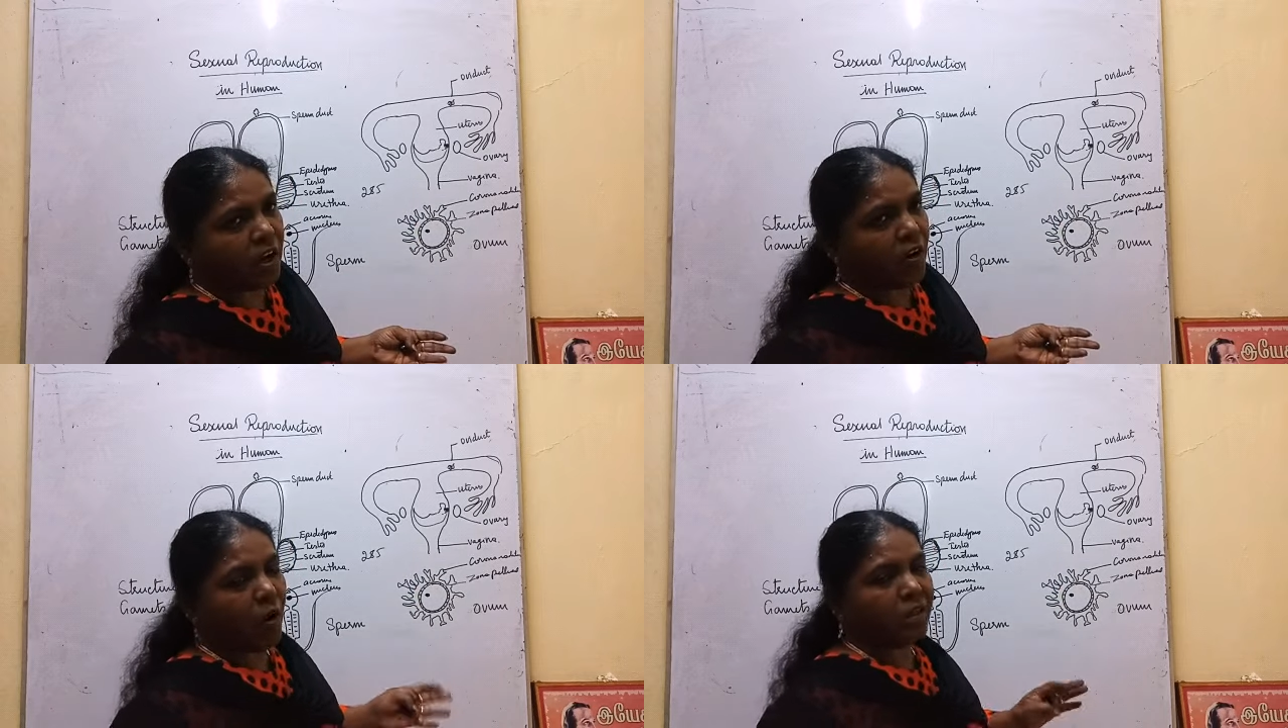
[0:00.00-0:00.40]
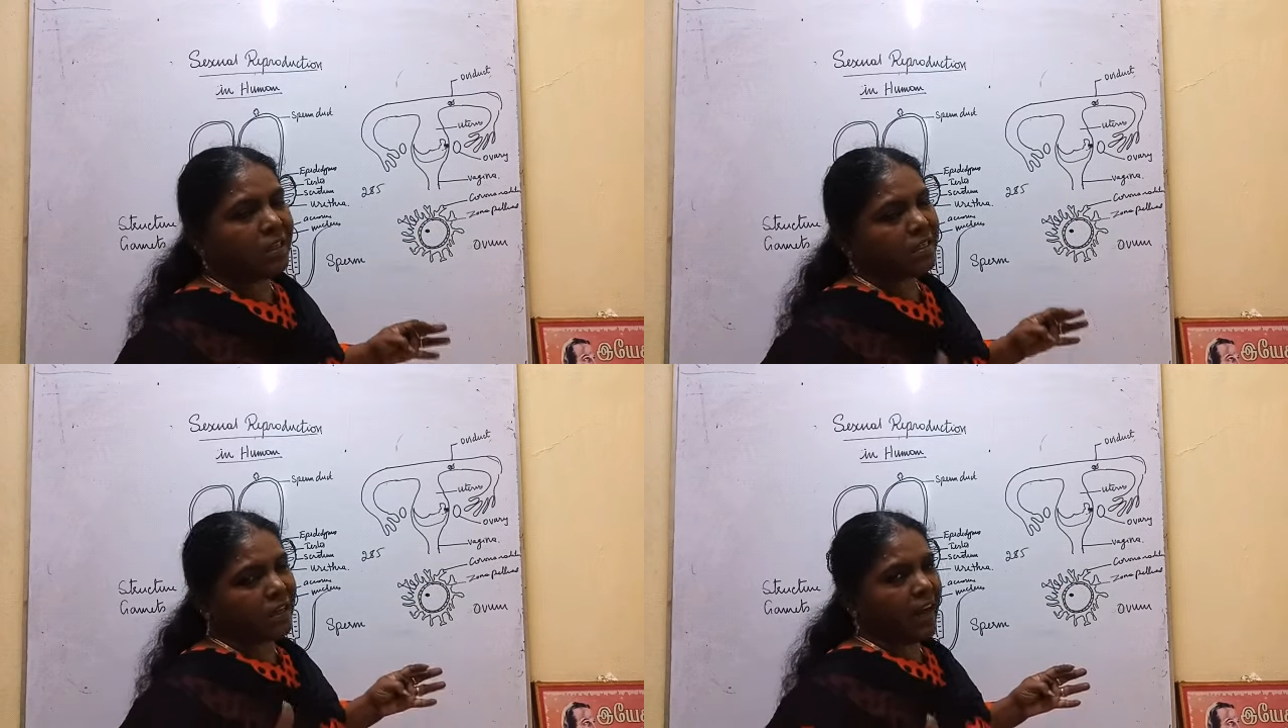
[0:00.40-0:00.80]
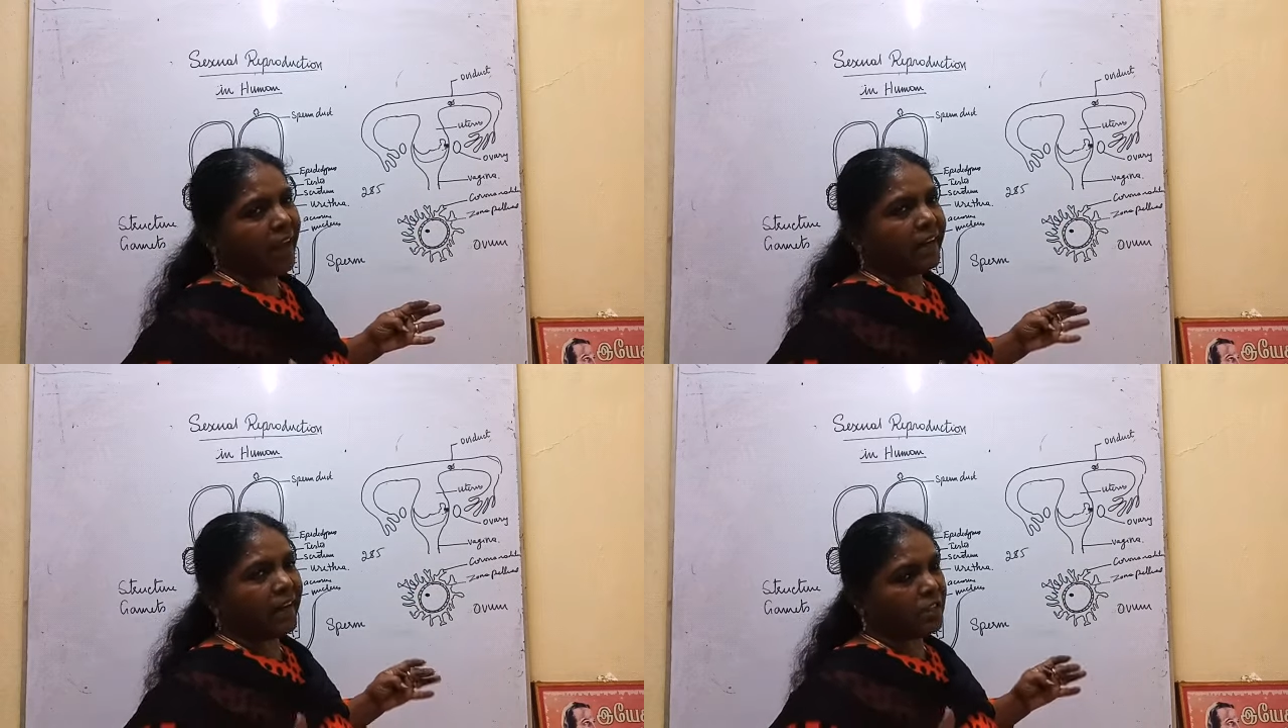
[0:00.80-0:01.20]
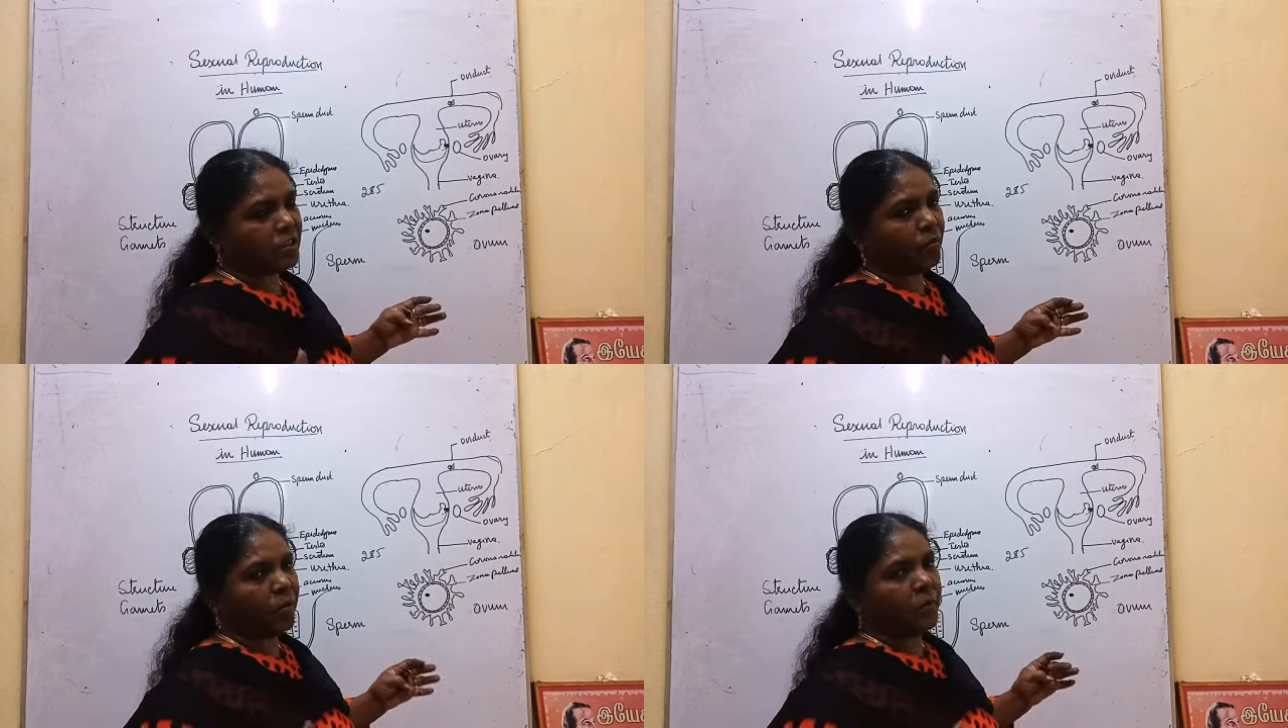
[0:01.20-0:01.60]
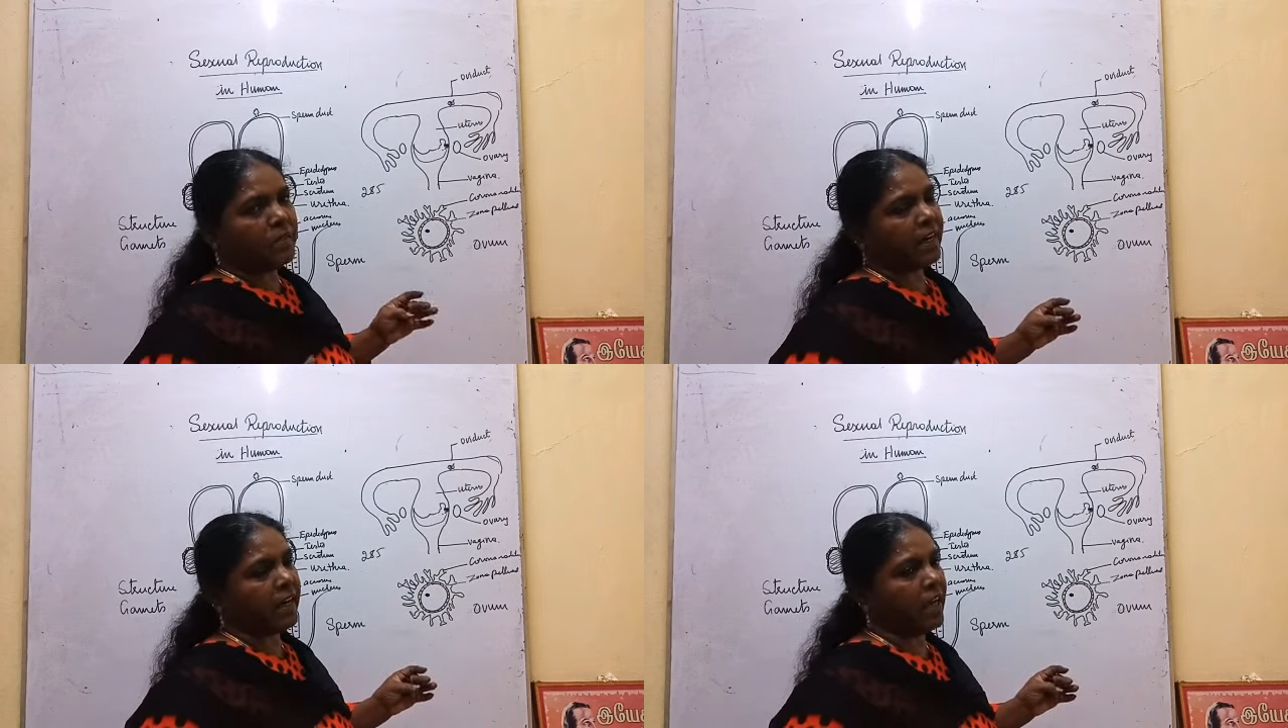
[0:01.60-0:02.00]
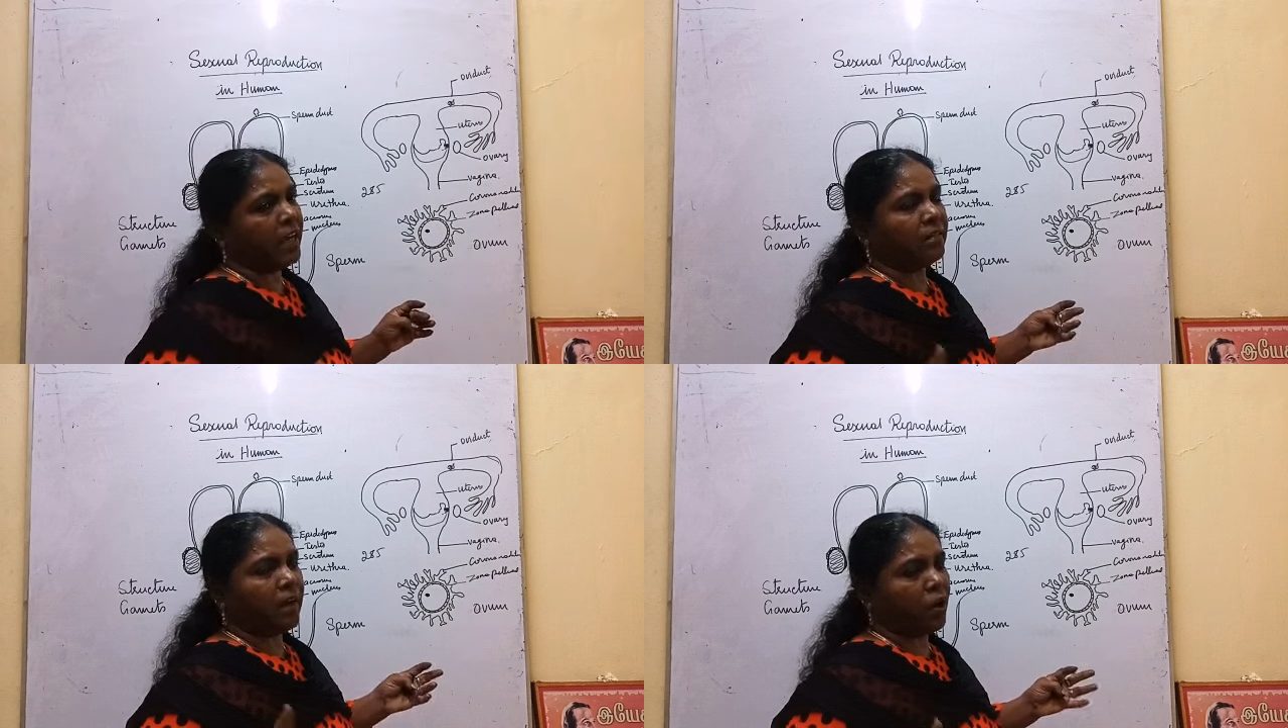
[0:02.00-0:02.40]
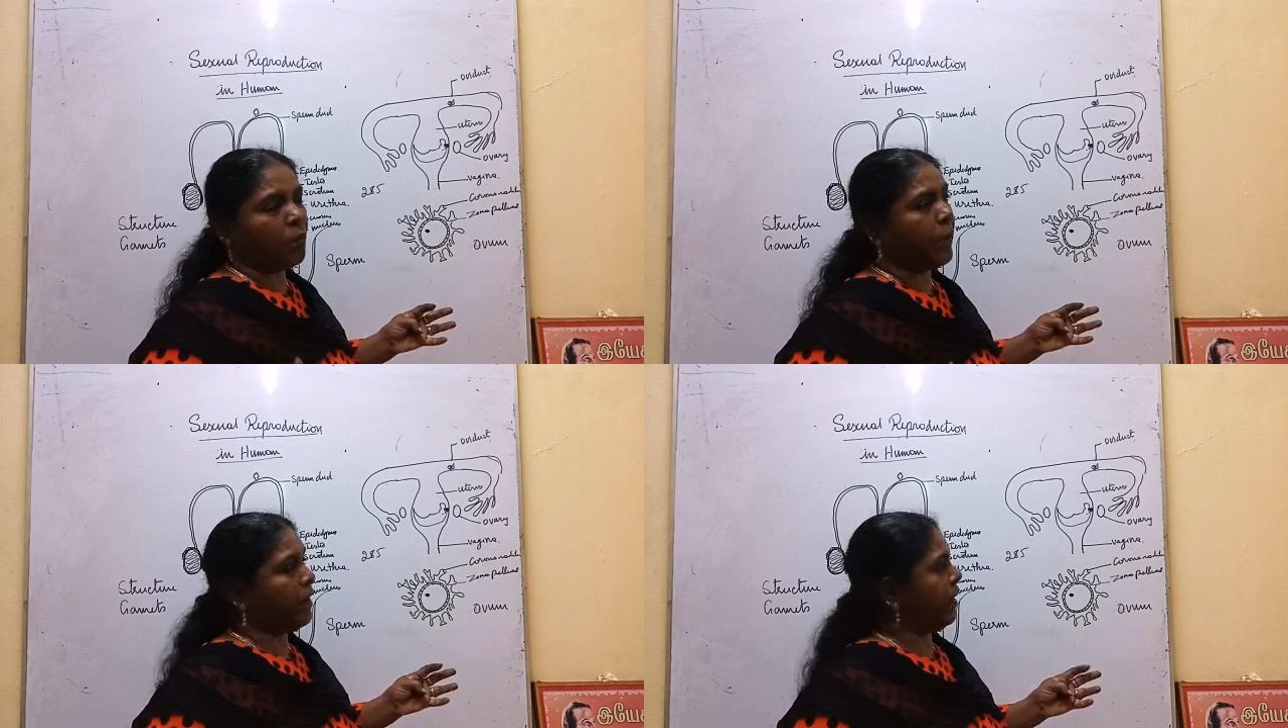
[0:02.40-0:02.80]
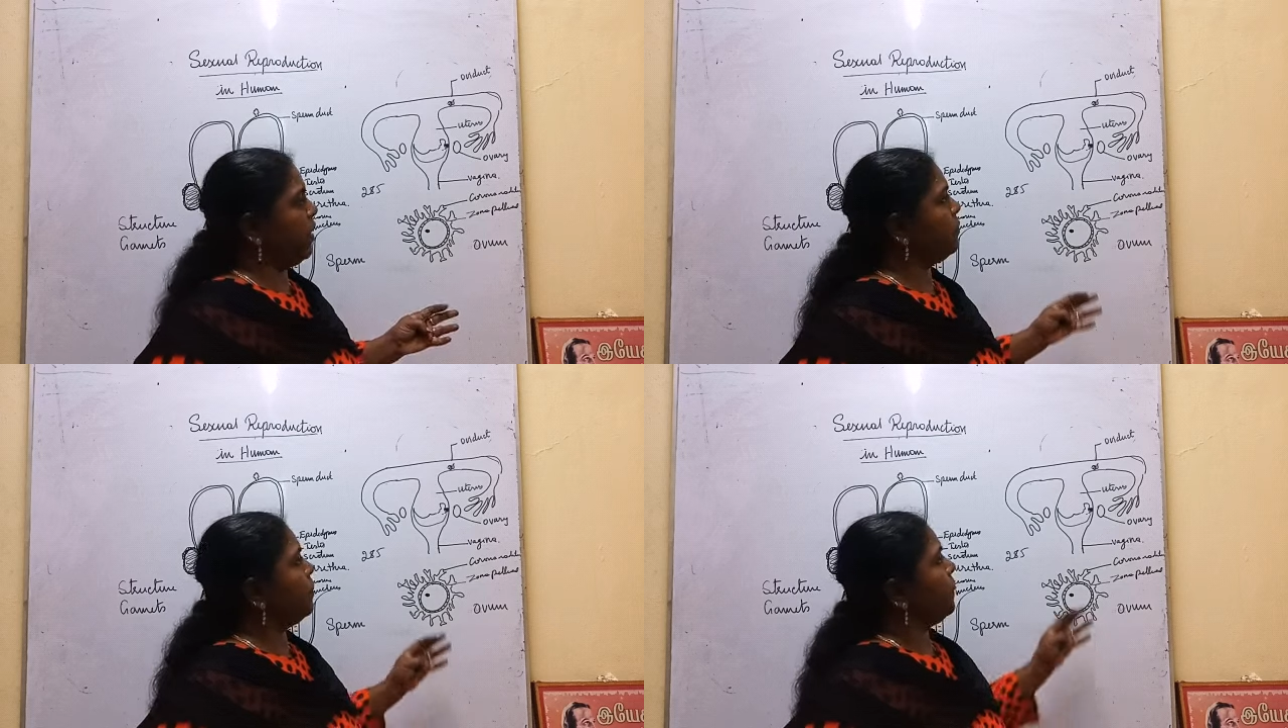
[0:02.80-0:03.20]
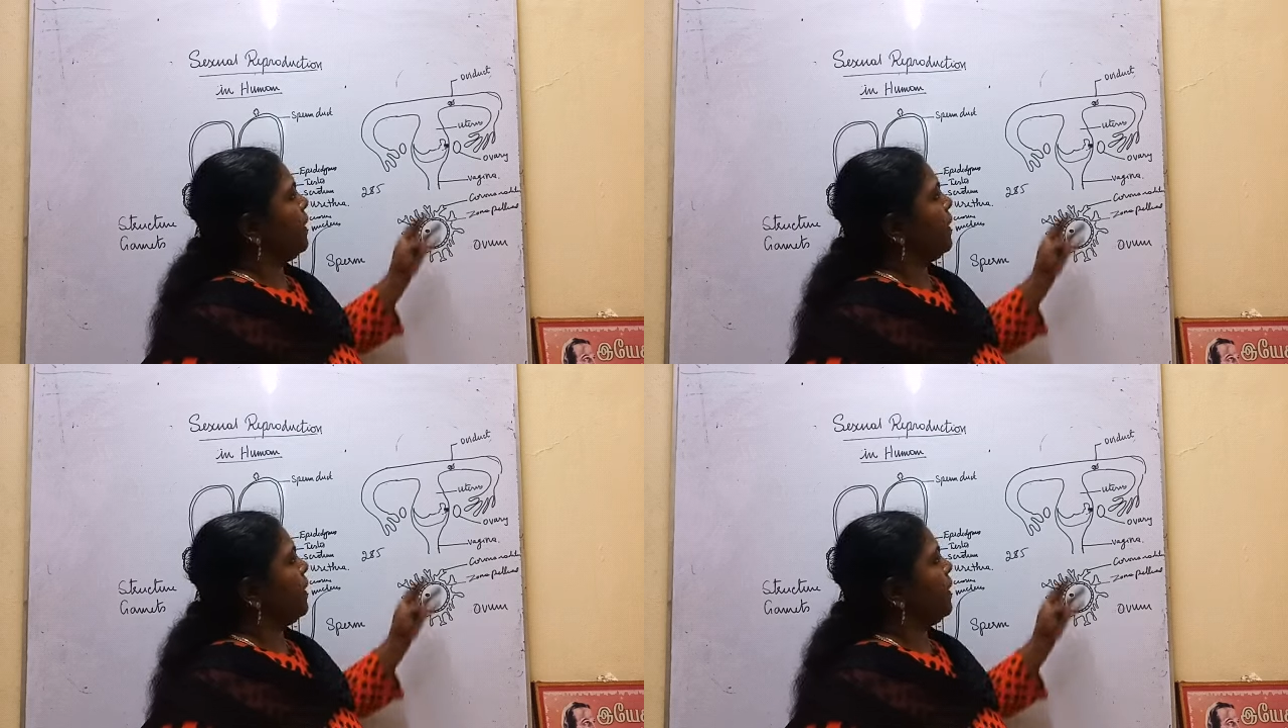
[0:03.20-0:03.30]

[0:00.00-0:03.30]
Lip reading: All these in higher classes you will be studying elaborately.